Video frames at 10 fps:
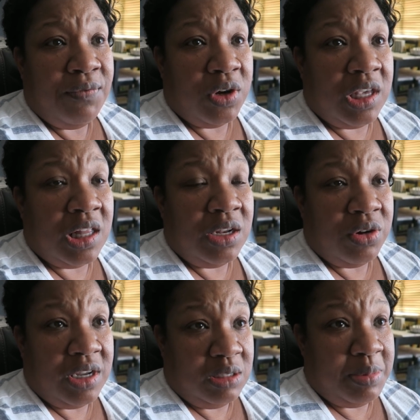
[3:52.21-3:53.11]
for killing
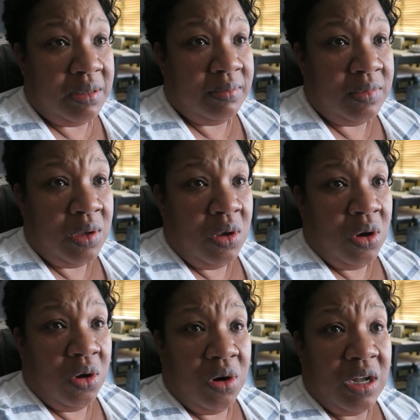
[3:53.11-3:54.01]
her husband
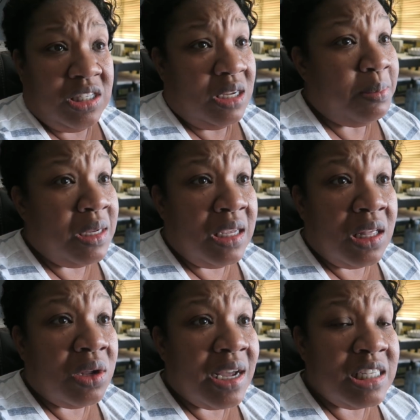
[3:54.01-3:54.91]
or attempting to
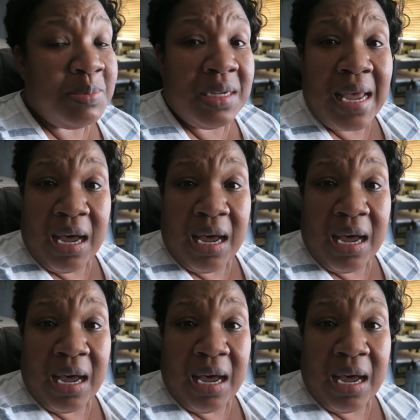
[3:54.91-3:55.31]
kill her husband.